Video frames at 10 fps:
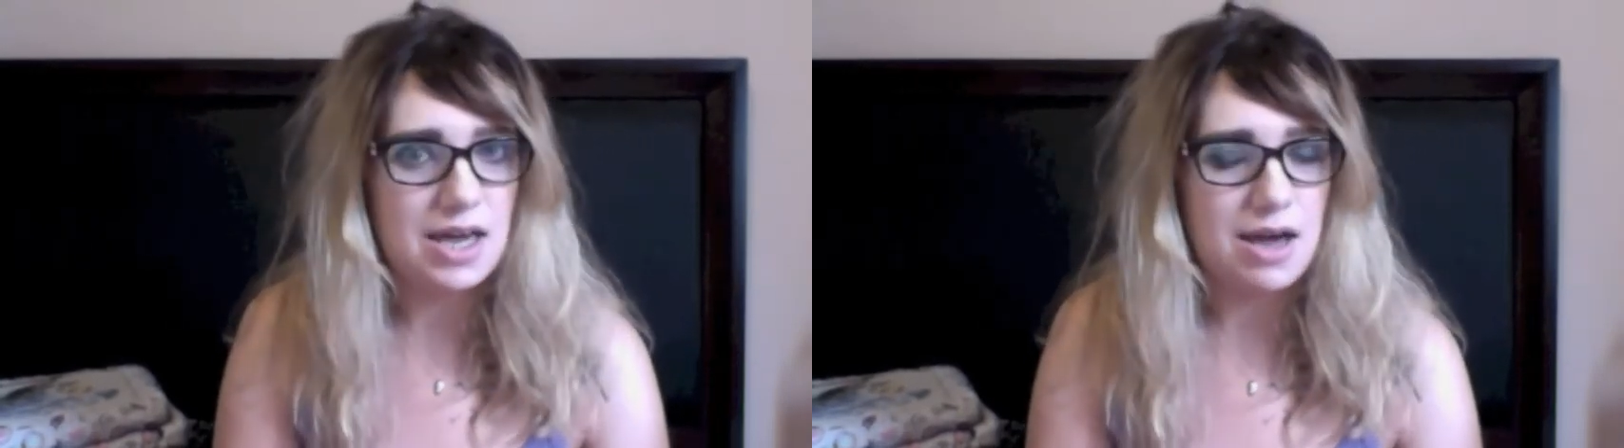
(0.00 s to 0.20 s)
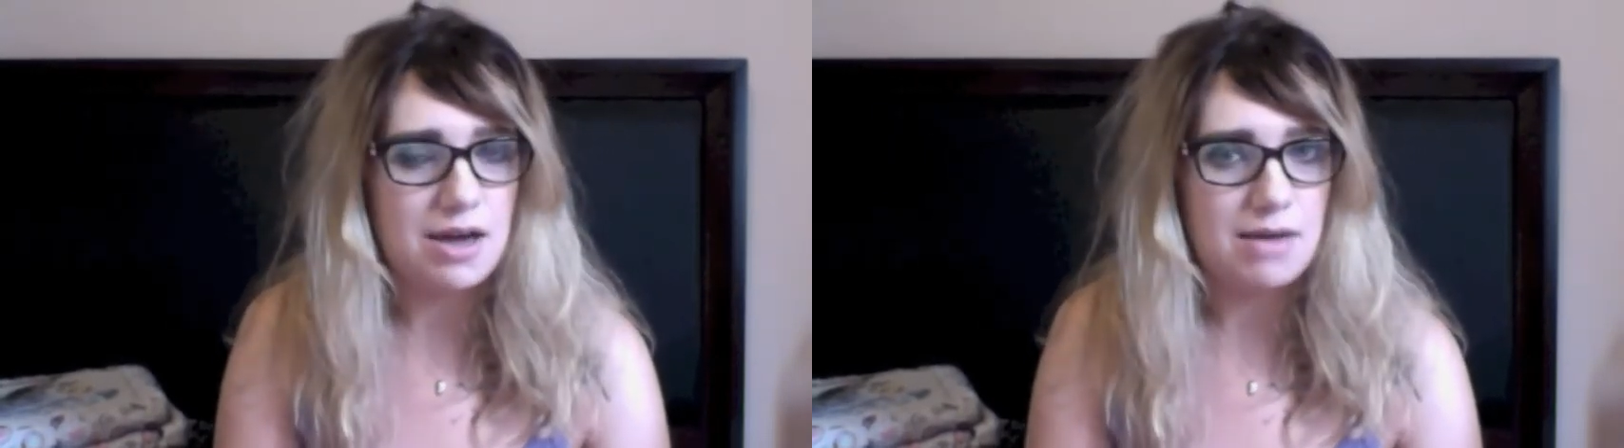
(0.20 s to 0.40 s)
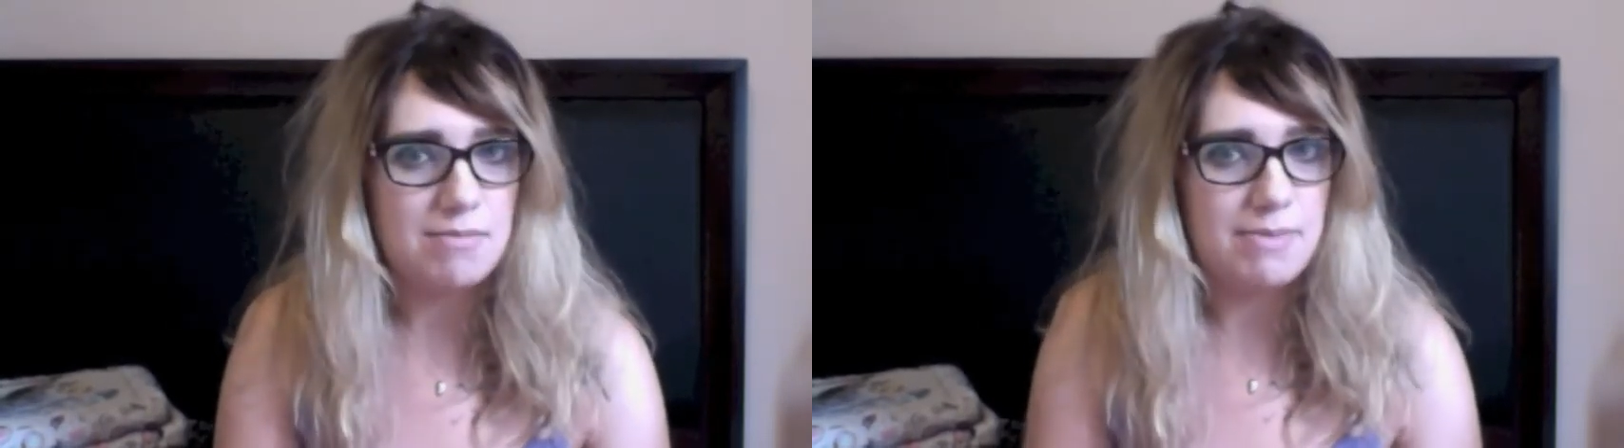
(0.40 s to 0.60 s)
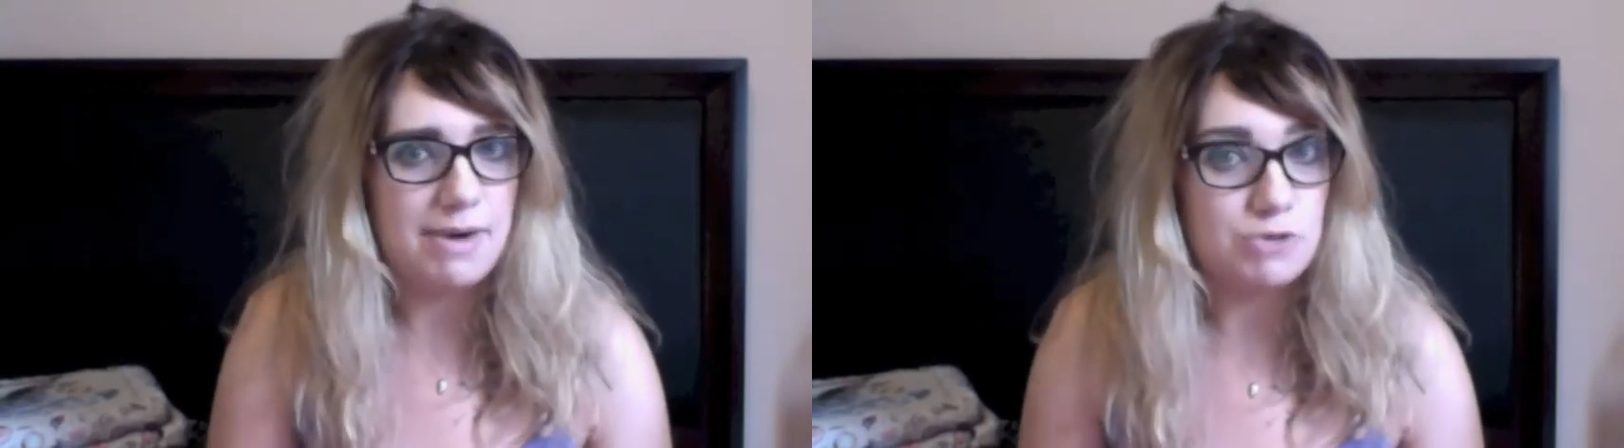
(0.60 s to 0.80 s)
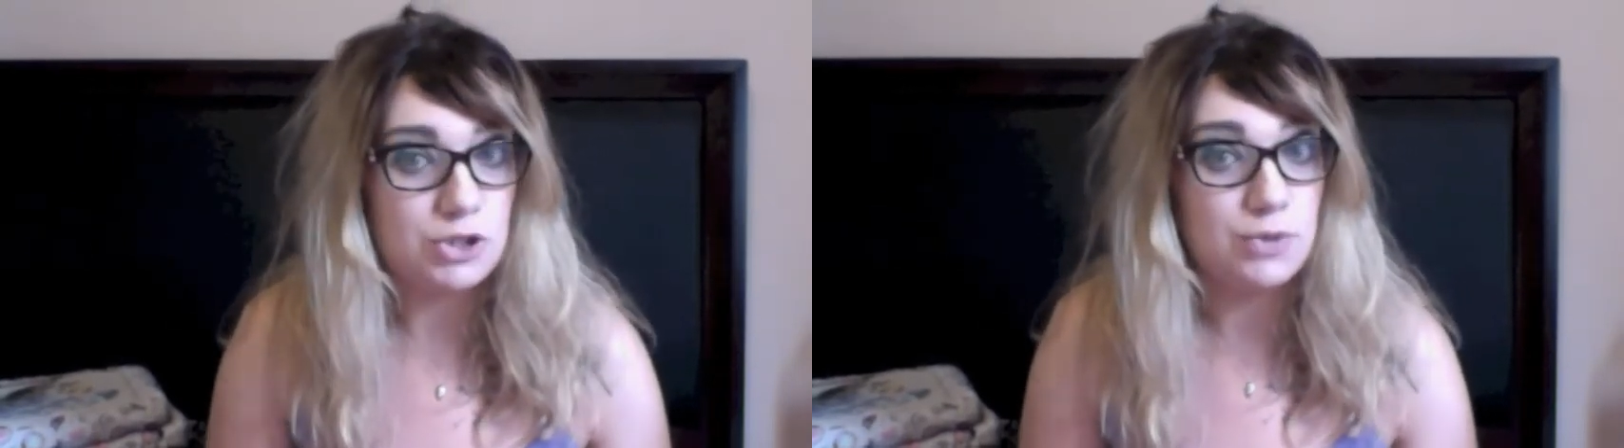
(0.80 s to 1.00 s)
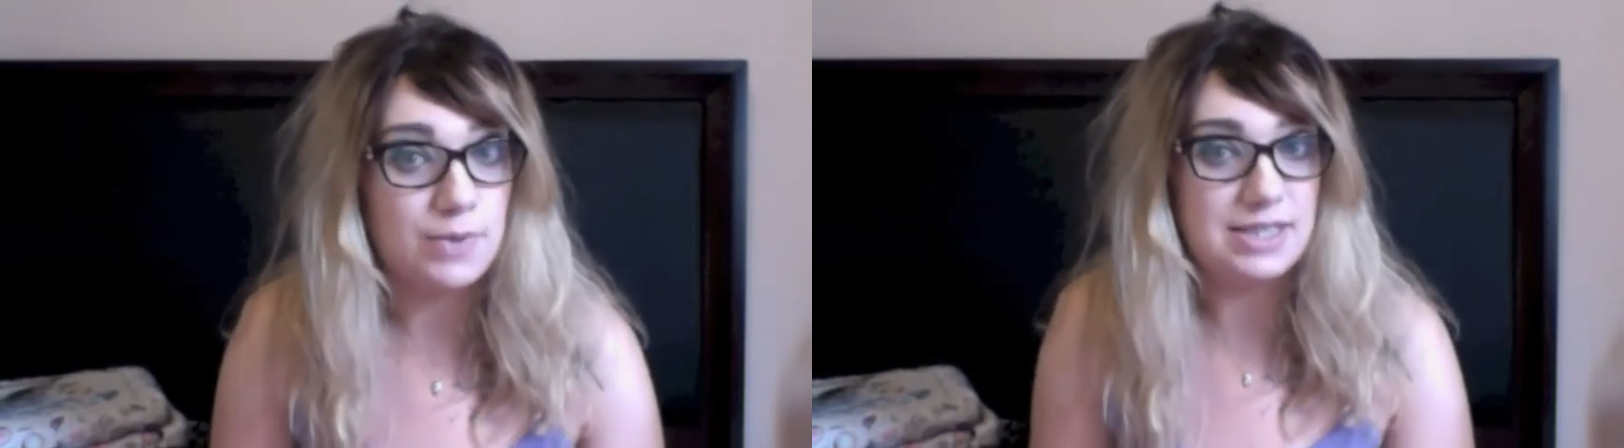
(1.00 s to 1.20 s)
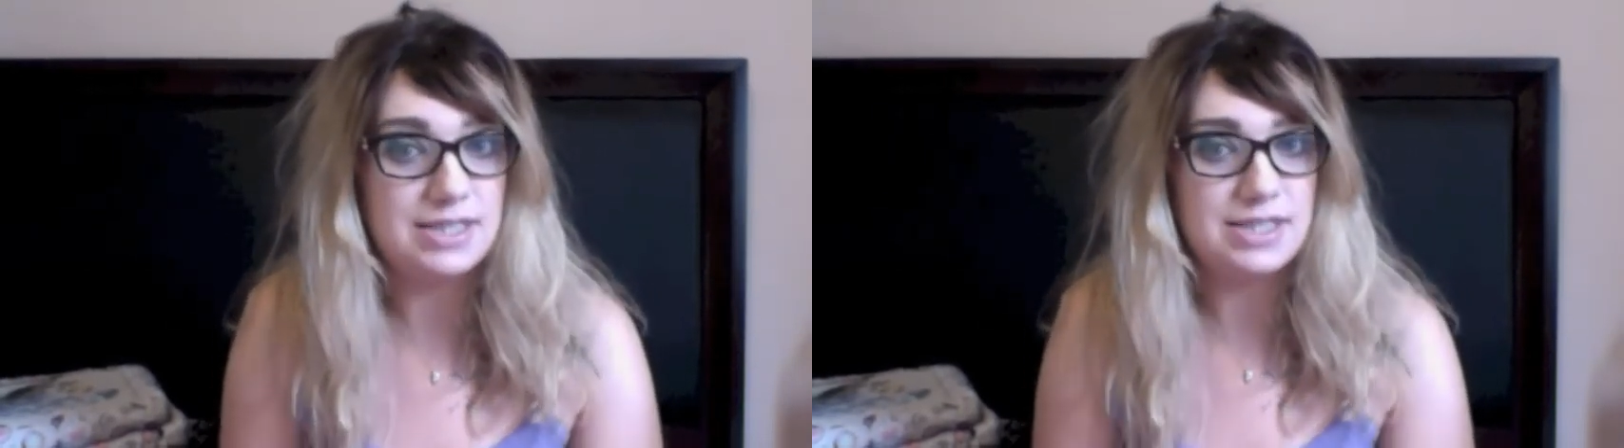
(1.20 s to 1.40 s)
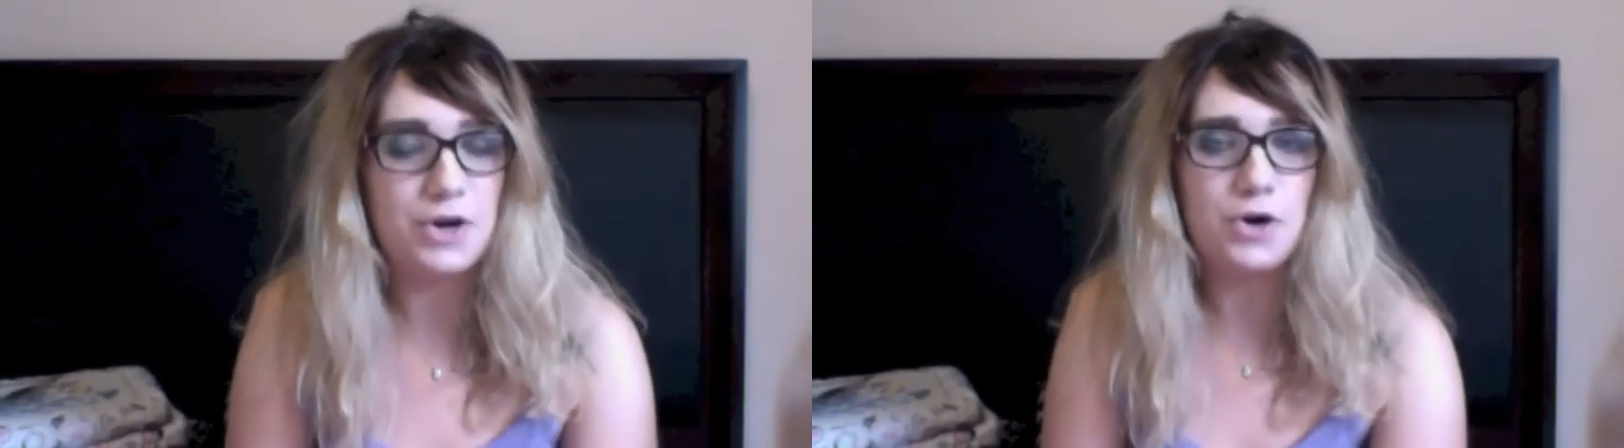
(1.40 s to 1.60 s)
About 2 weeks
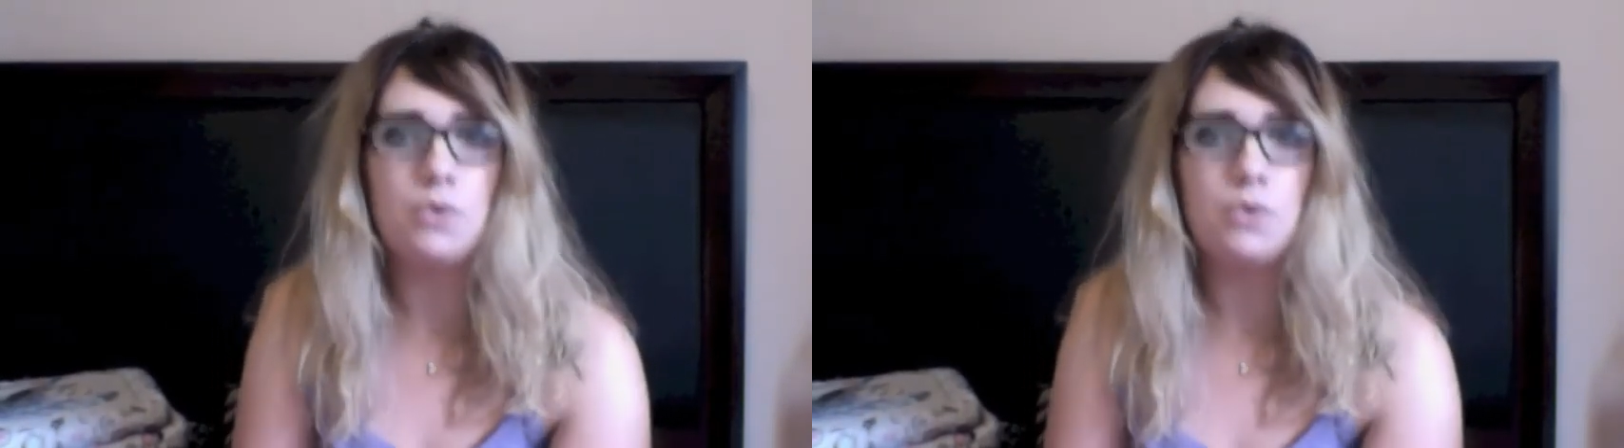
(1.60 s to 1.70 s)
ago,